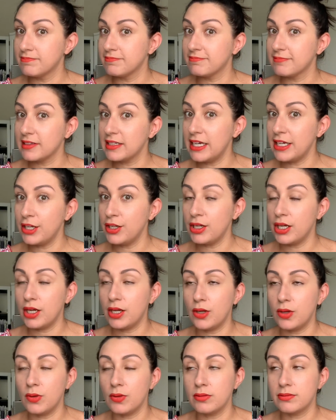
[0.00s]
let you
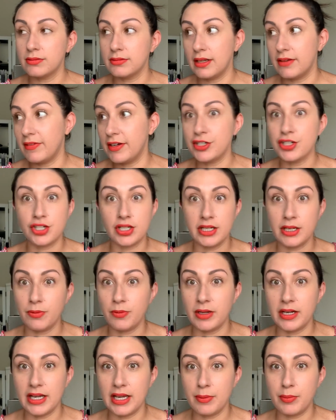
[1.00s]
know eventually when
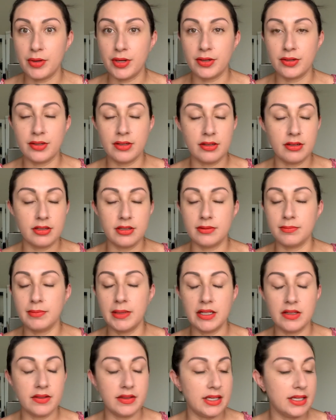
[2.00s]
I burn or
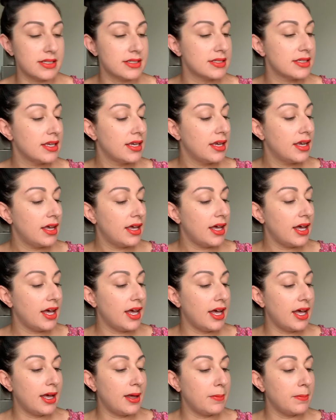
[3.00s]
melt this,
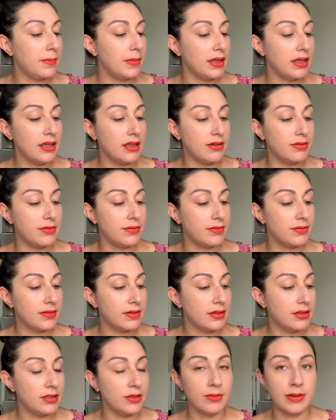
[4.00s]
if
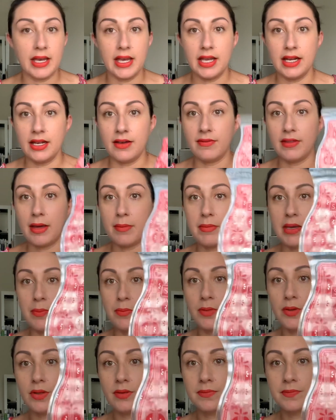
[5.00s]
you get any of that
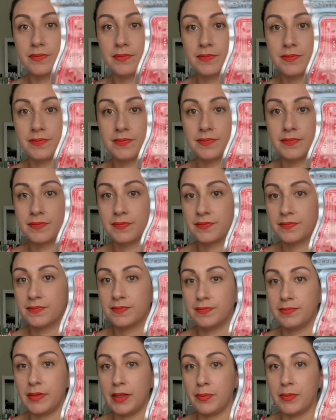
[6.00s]
maple
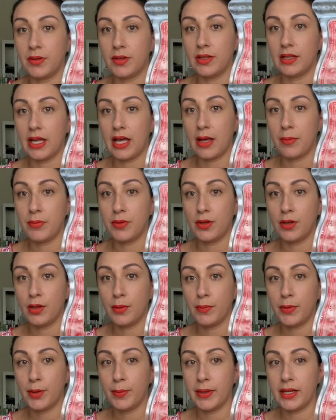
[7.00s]
apple
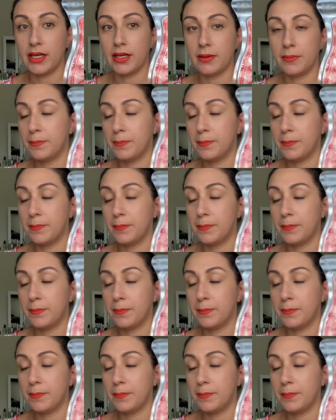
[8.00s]
bourbon.